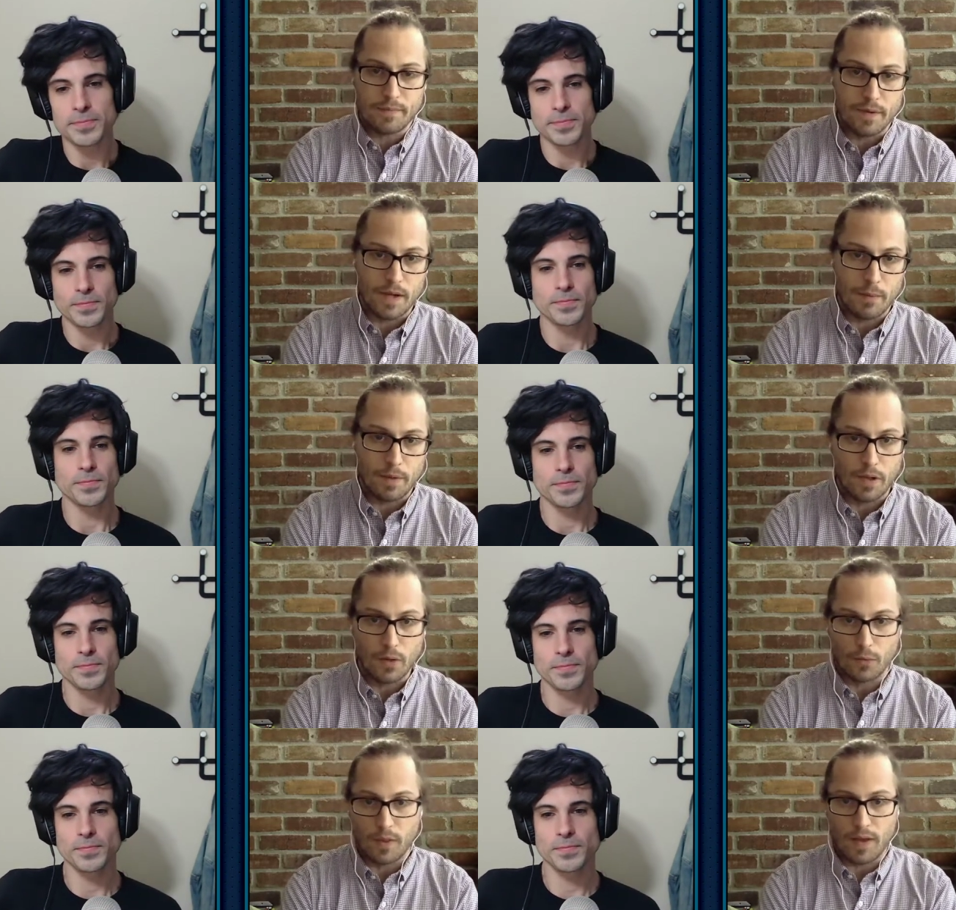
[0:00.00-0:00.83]
Speaker 1: am a
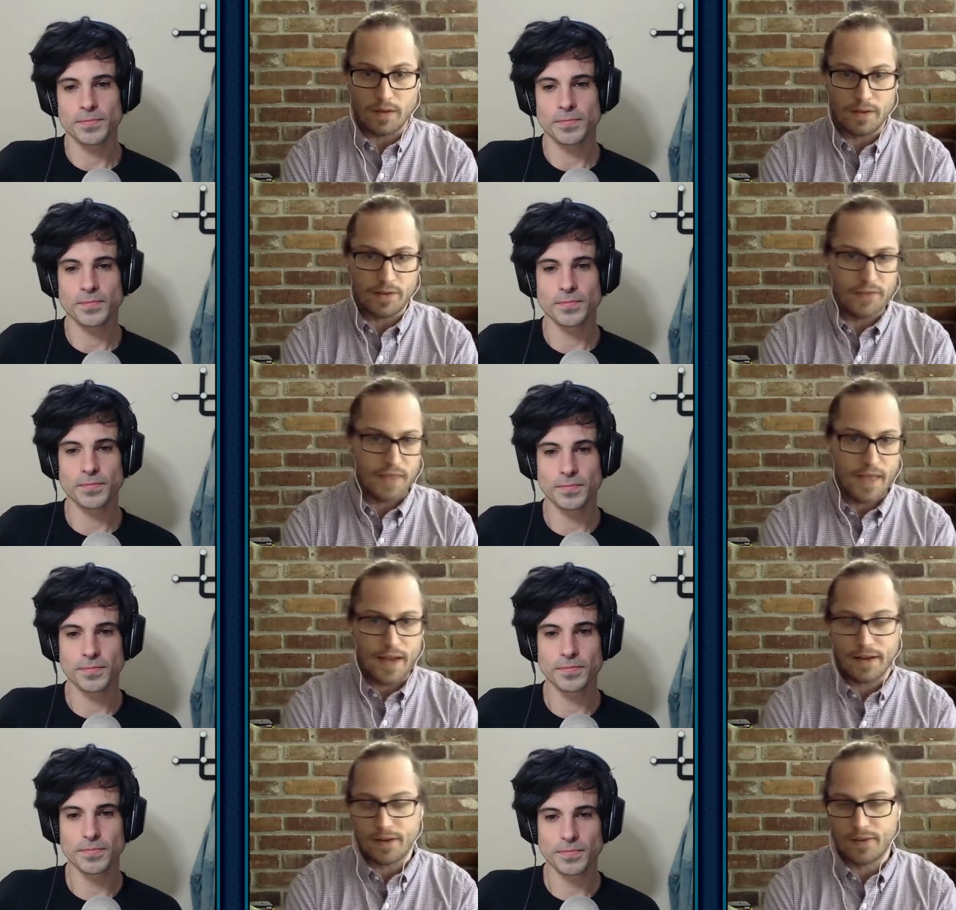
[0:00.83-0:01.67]
little reluctant to say
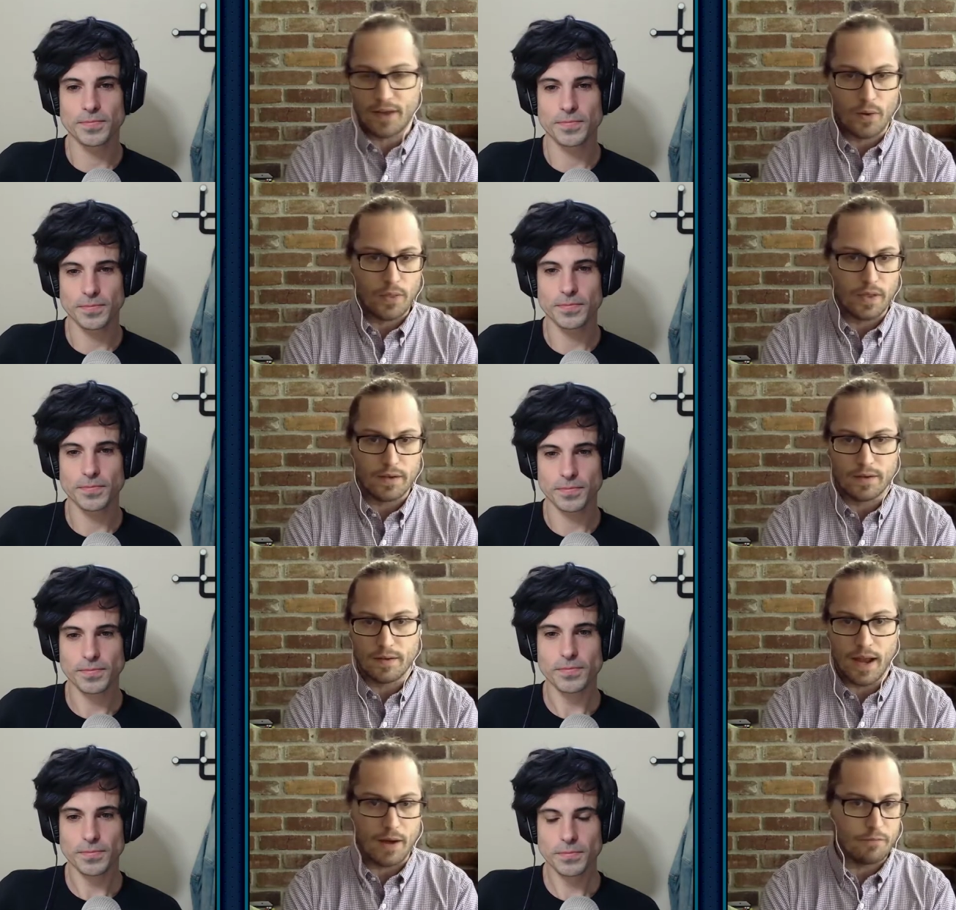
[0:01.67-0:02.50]
that because I know that
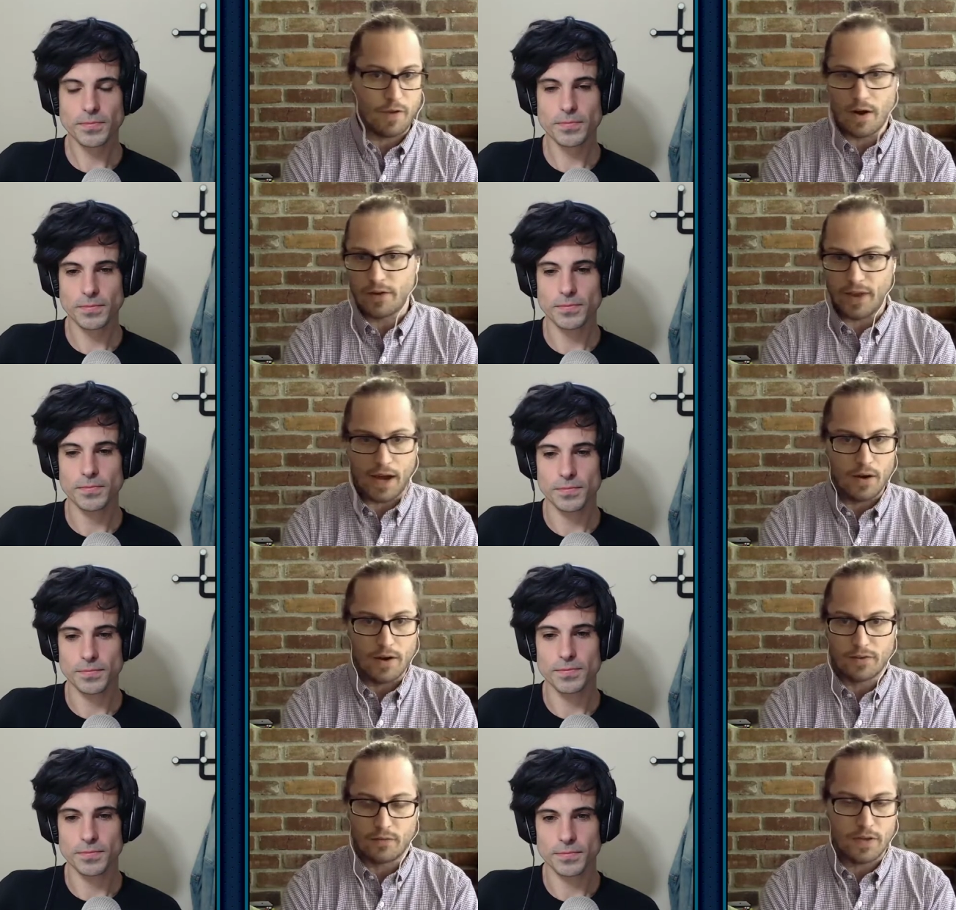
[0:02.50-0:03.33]
various
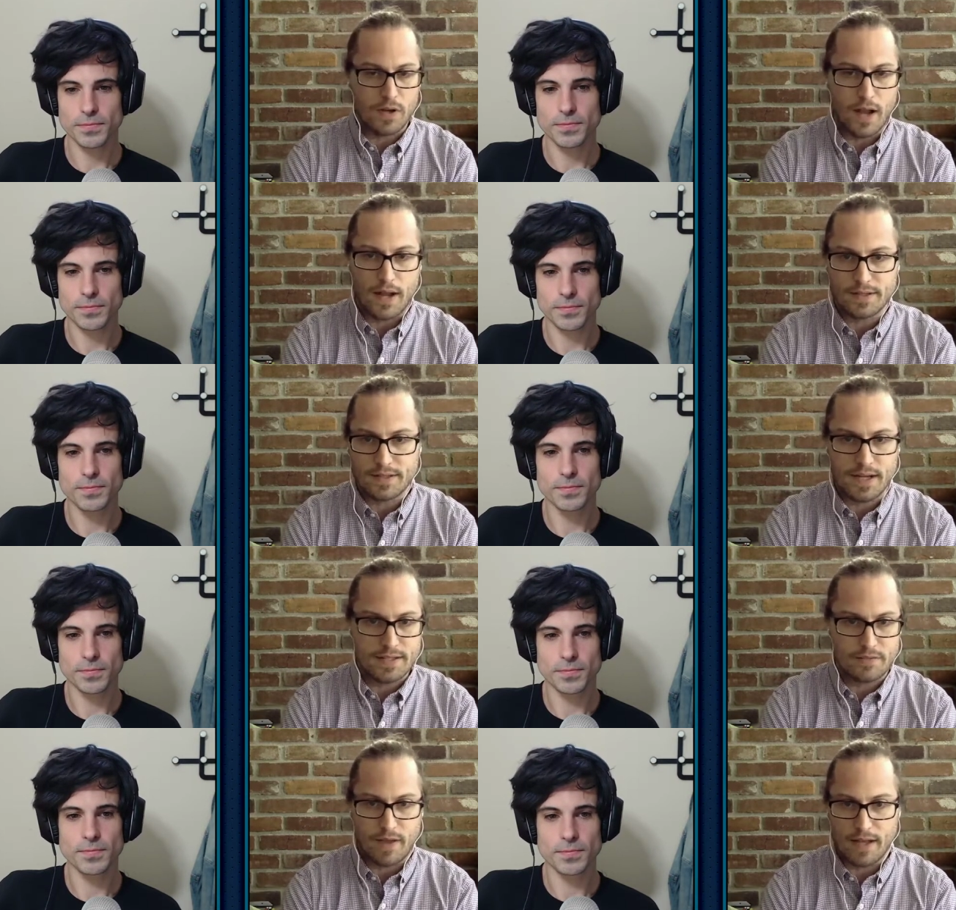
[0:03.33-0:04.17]
areas of the United
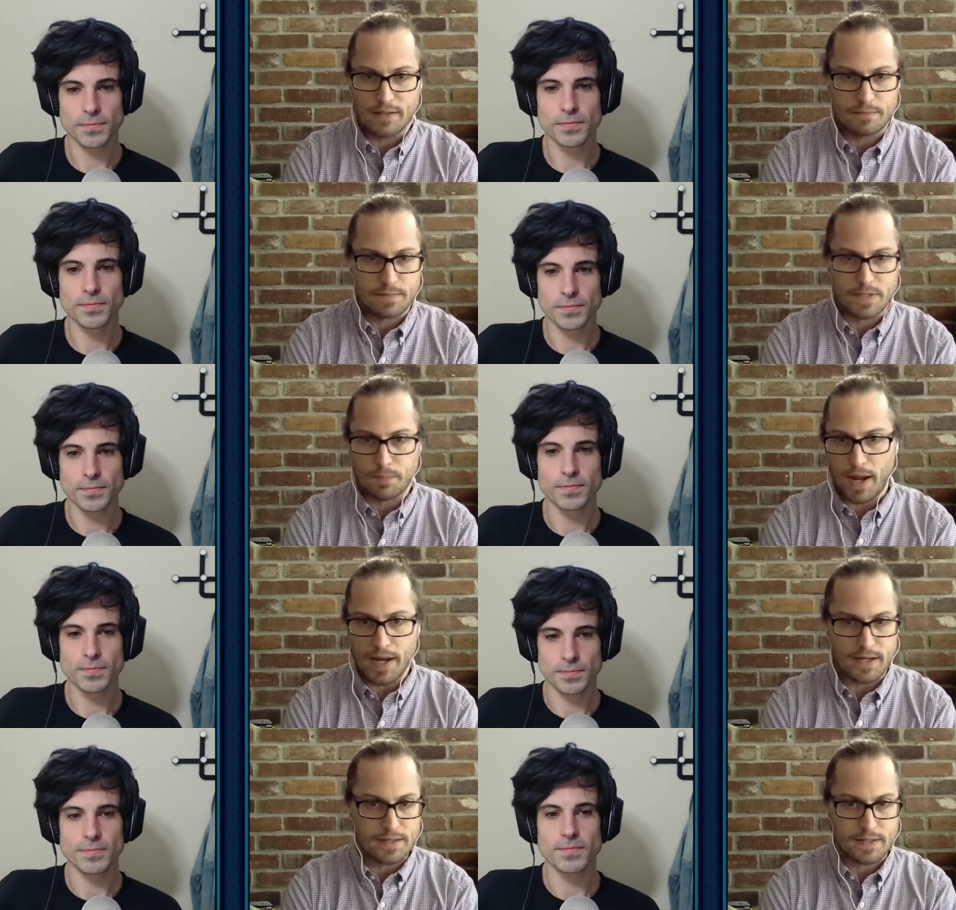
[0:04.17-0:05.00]
States have had
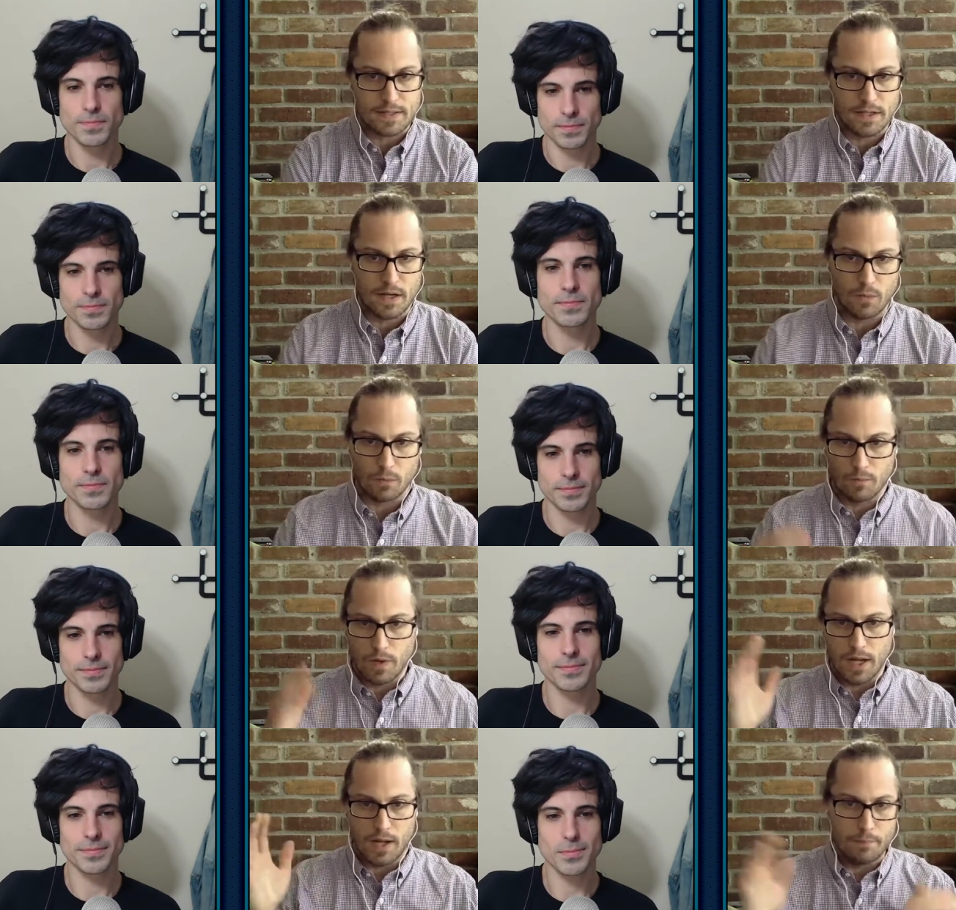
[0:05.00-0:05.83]
spikes. You know,
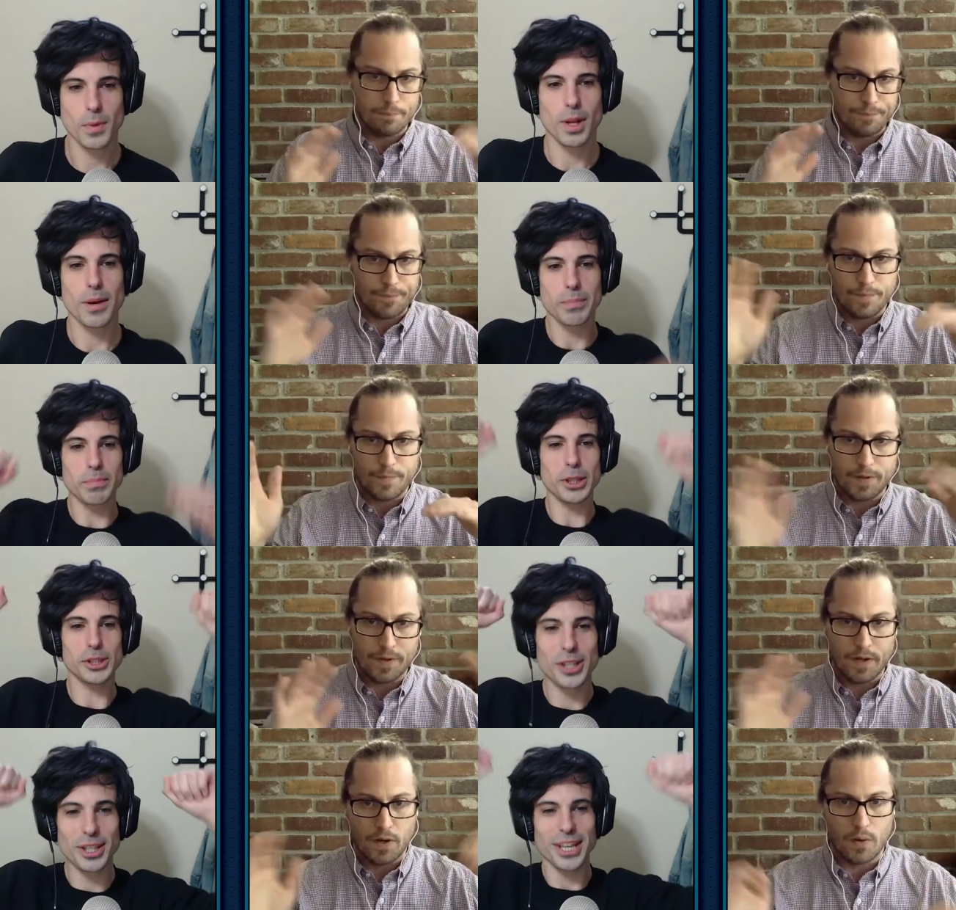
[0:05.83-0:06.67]
um,
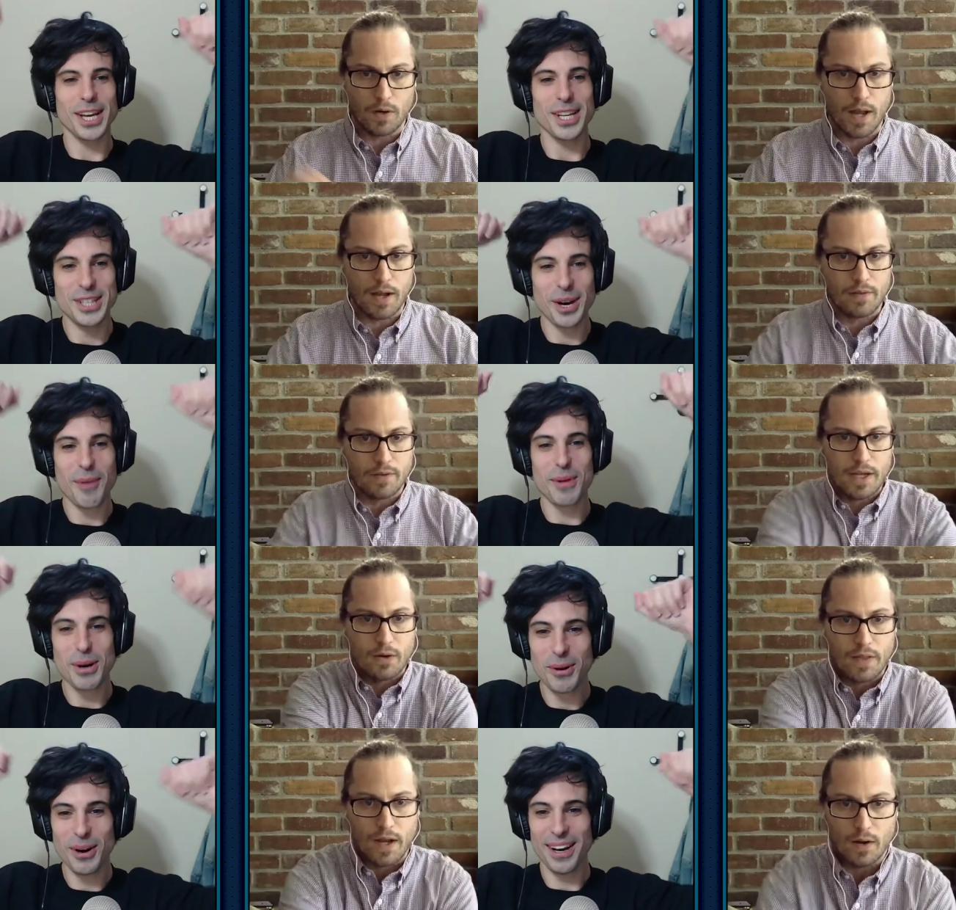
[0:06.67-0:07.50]
Michigan, you know, kind of
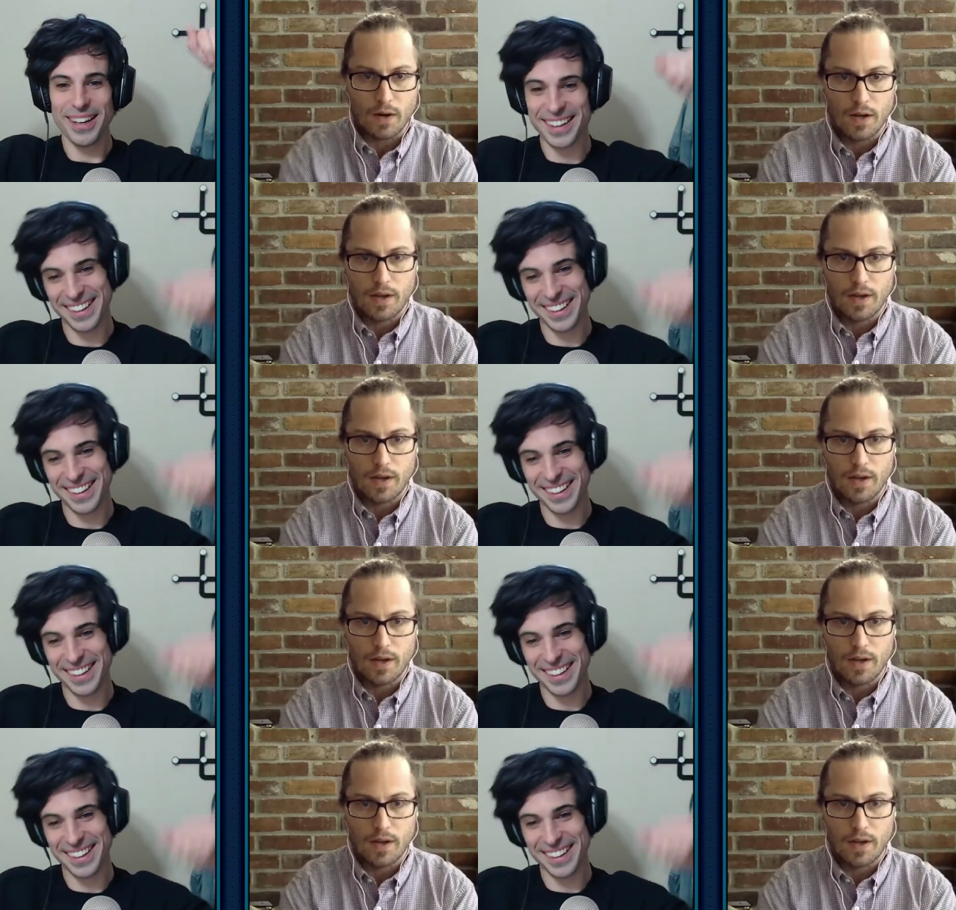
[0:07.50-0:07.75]
here one. and there.